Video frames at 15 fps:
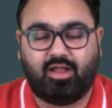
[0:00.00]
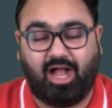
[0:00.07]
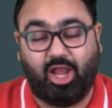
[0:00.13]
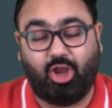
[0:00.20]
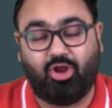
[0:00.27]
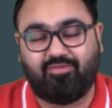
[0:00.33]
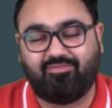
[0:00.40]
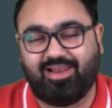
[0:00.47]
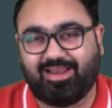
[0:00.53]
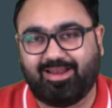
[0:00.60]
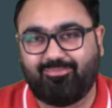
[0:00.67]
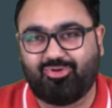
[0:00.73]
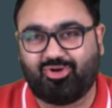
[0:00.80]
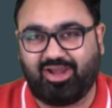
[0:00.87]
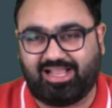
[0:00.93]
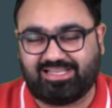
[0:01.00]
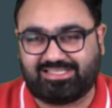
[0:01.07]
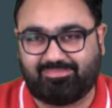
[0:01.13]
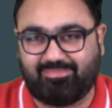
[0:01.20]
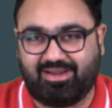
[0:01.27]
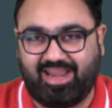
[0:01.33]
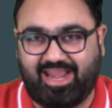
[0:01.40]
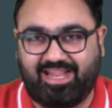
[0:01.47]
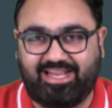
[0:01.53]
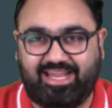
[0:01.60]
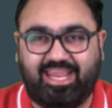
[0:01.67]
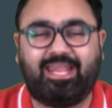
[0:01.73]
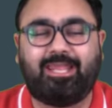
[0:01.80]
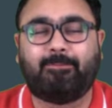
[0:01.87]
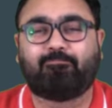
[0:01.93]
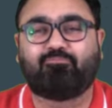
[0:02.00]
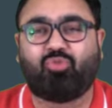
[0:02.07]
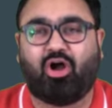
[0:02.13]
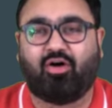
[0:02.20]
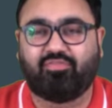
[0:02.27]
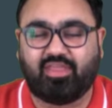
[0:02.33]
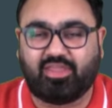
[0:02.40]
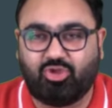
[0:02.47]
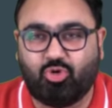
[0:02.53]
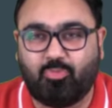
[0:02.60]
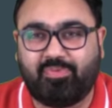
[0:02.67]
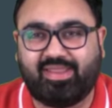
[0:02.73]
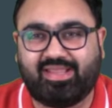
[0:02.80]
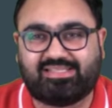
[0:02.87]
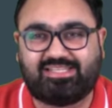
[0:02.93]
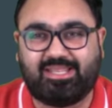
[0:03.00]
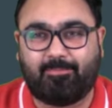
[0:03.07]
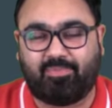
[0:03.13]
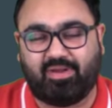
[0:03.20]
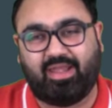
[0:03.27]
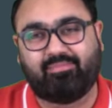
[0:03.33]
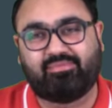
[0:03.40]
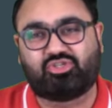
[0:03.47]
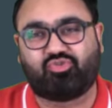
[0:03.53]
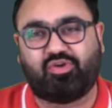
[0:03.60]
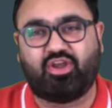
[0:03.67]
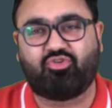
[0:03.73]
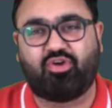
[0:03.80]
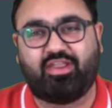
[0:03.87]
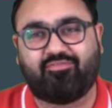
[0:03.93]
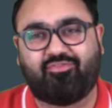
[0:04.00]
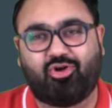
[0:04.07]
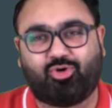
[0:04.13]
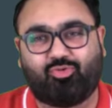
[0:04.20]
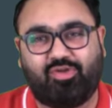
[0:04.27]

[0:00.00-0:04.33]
Hello and welcome to class number 19 of the UPSC Prelims 2024